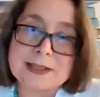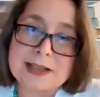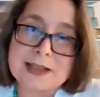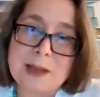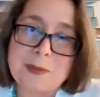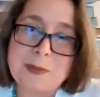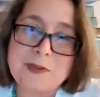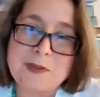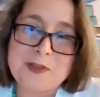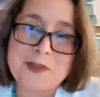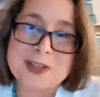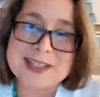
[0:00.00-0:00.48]

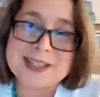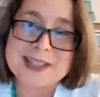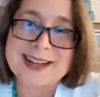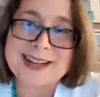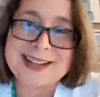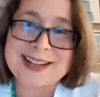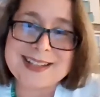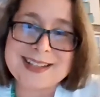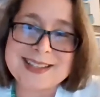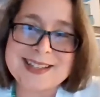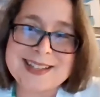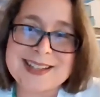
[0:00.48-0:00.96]
come and visit
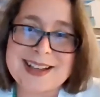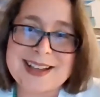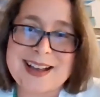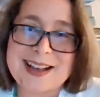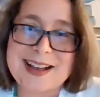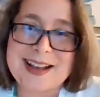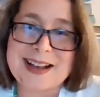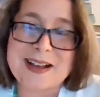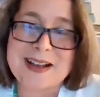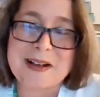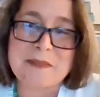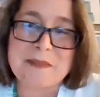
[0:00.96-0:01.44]
us
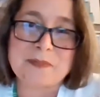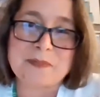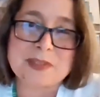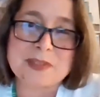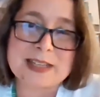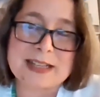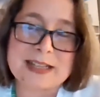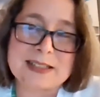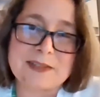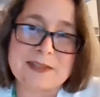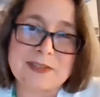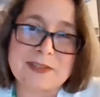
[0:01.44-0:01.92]

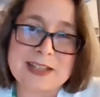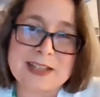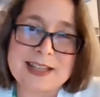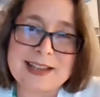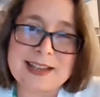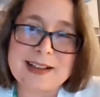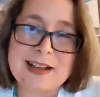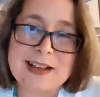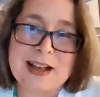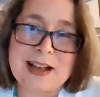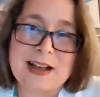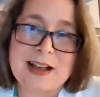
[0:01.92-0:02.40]

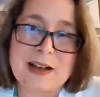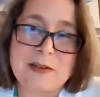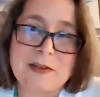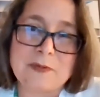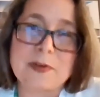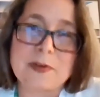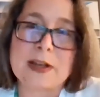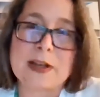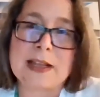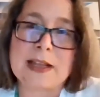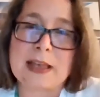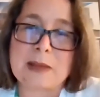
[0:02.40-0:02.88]
tentatively,
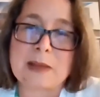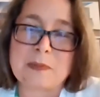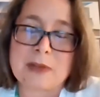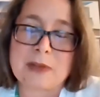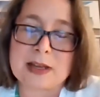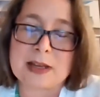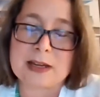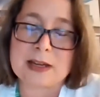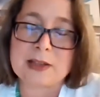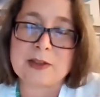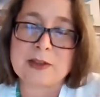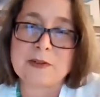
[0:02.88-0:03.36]
again,
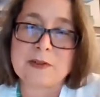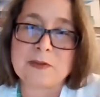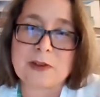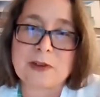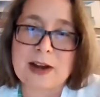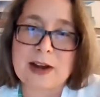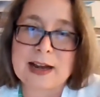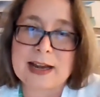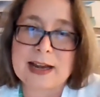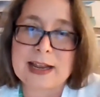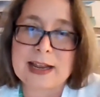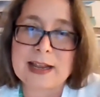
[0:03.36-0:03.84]
Monday through
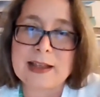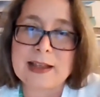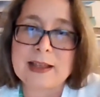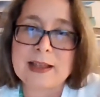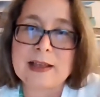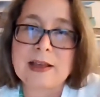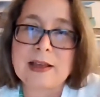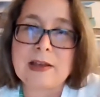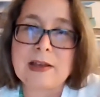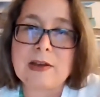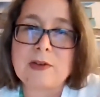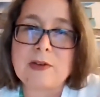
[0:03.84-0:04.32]
Friday
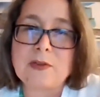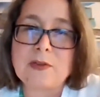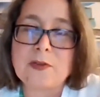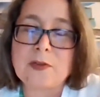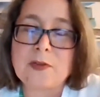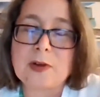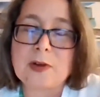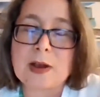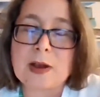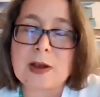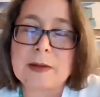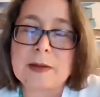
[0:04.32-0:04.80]

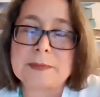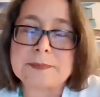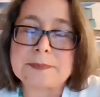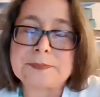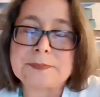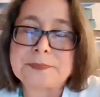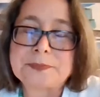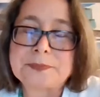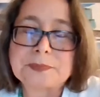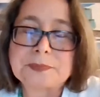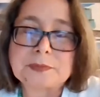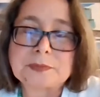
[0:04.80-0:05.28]

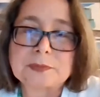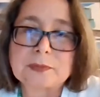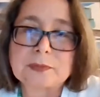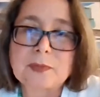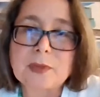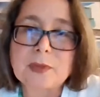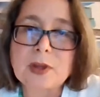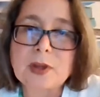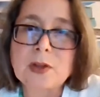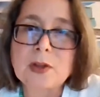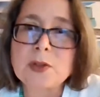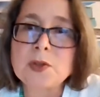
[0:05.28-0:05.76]
from
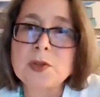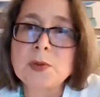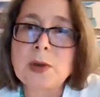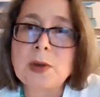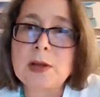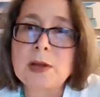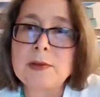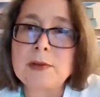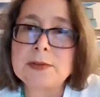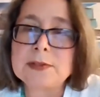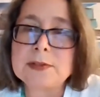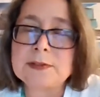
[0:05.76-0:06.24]

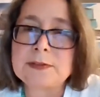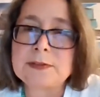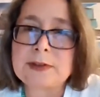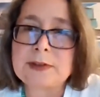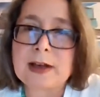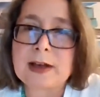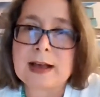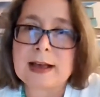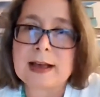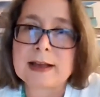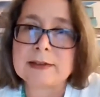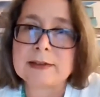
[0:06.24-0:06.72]
12 to
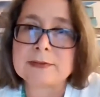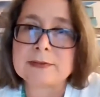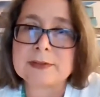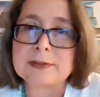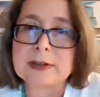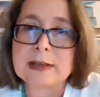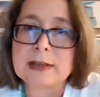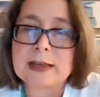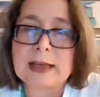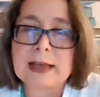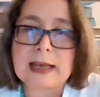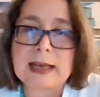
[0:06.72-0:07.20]
5.
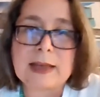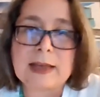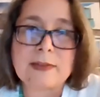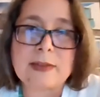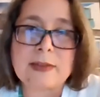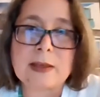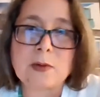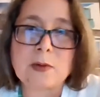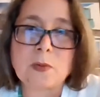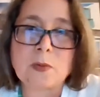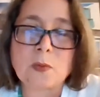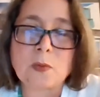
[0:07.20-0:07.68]
And
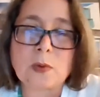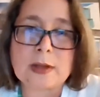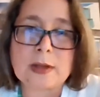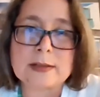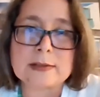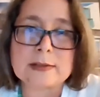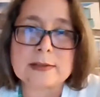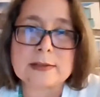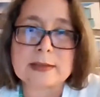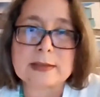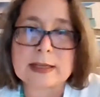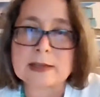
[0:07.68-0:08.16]
then
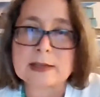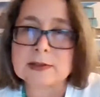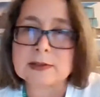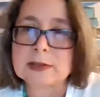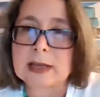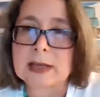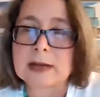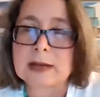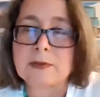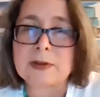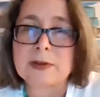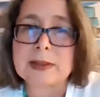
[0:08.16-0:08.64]
once things
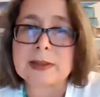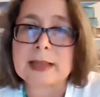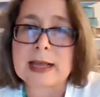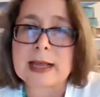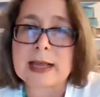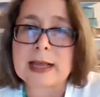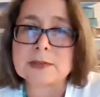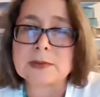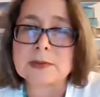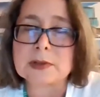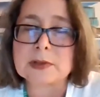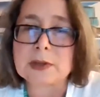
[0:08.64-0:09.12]
kind of
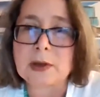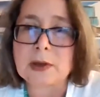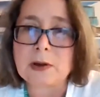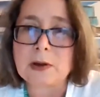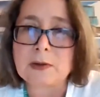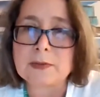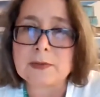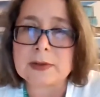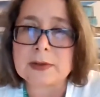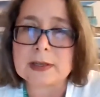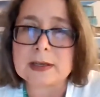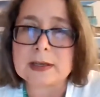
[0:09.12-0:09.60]
relax with
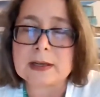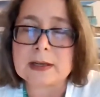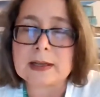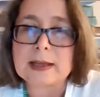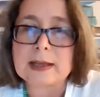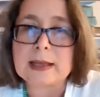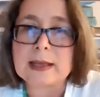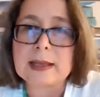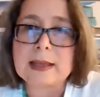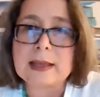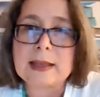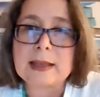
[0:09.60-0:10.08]
COVID,
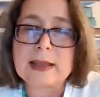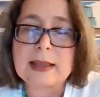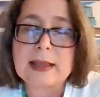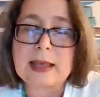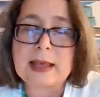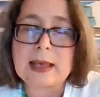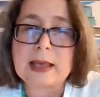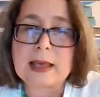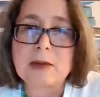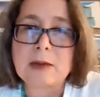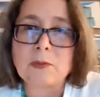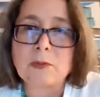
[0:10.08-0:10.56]

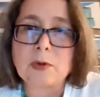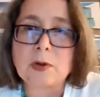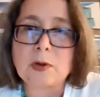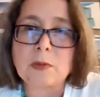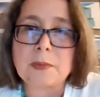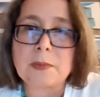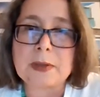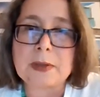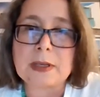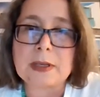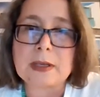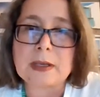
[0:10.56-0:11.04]
then
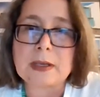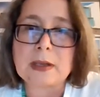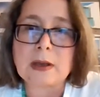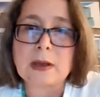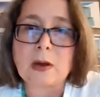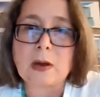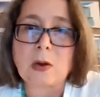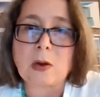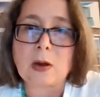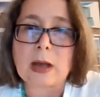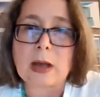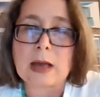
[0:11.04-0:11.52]
we'll
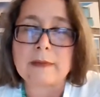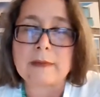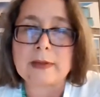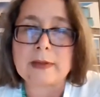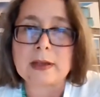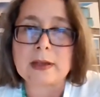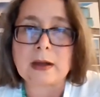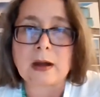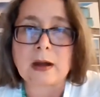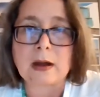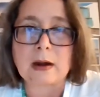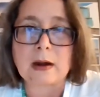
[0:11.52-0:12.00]
be
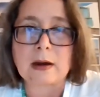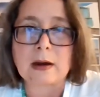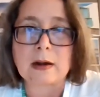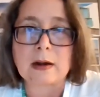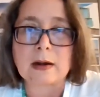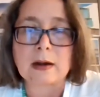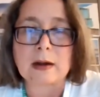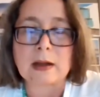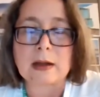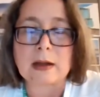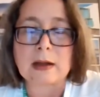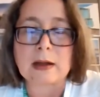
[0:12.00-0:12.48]
having
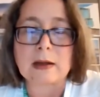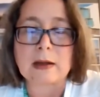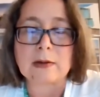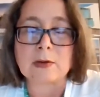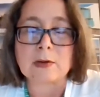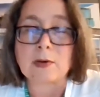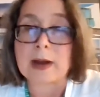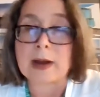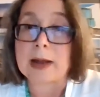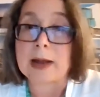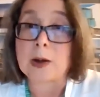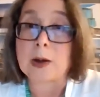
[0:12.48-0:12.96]
our
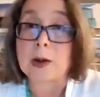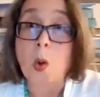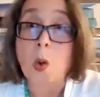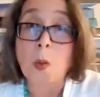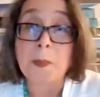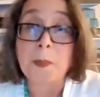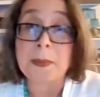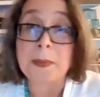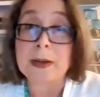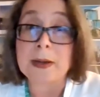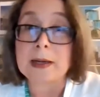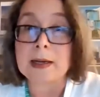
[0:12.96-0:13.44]
grand
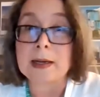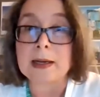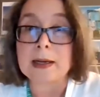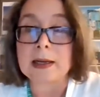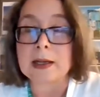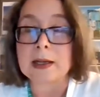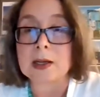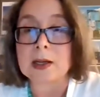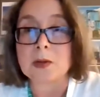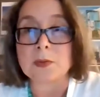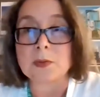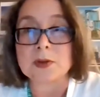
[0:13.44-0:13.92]

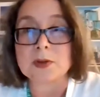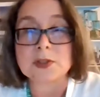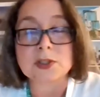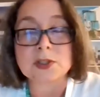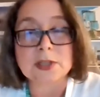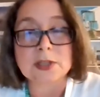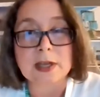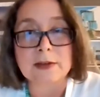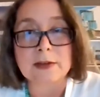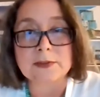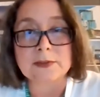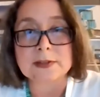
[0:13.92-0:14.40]
opening with
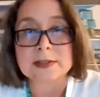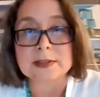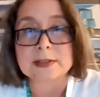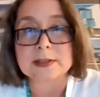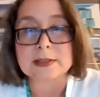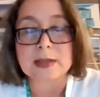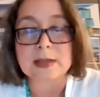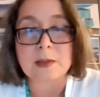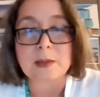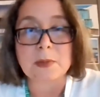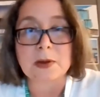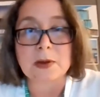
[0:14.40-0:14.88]
chefs,
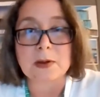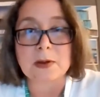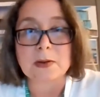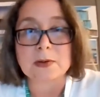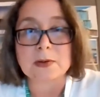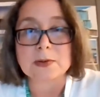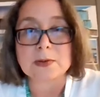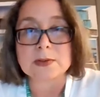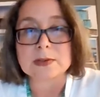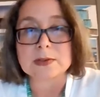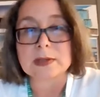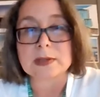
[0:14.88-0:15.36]

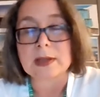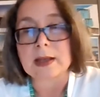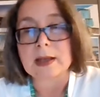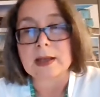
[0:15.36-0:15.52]
demos,